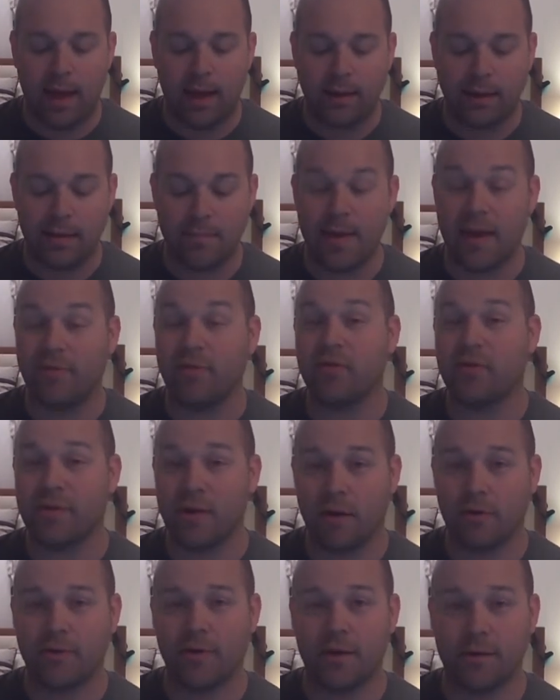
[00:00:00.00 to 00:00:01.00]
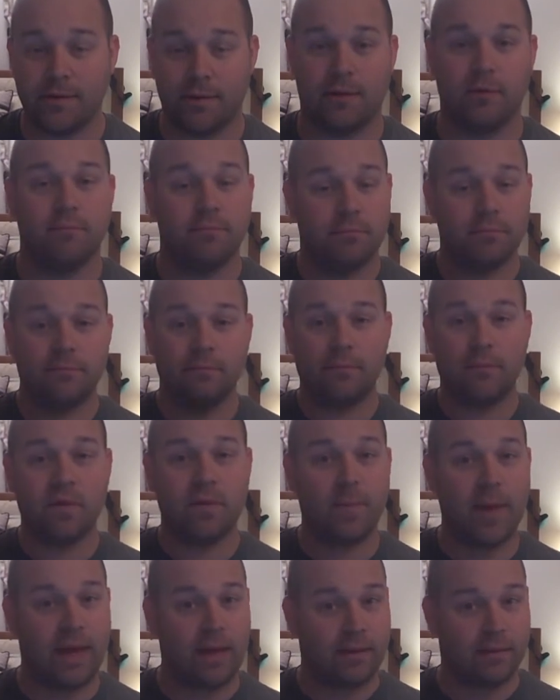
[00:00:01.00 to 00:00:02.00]
He made the stars also.
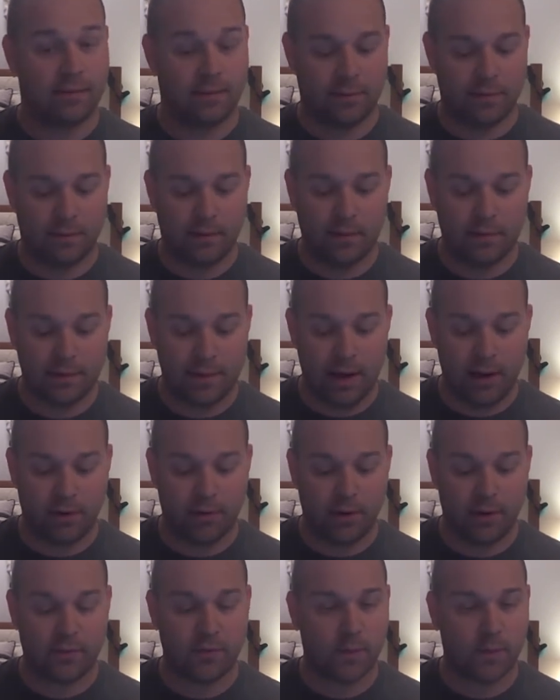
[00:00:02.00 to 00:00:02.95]
Space is now created.